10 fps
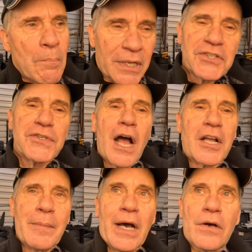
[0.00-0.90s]
let's
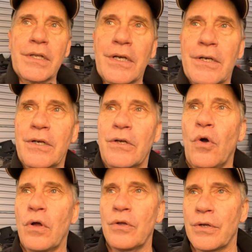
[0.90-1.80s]
talk about
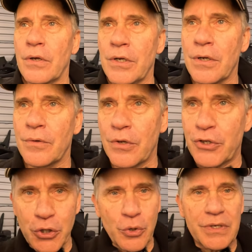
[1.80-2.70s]

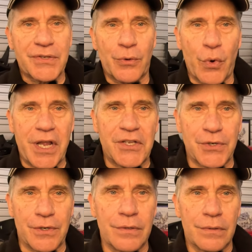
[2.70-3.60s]
you as the
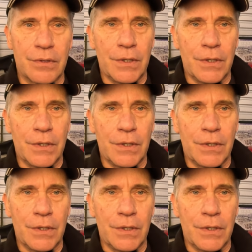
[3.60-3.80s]
racer,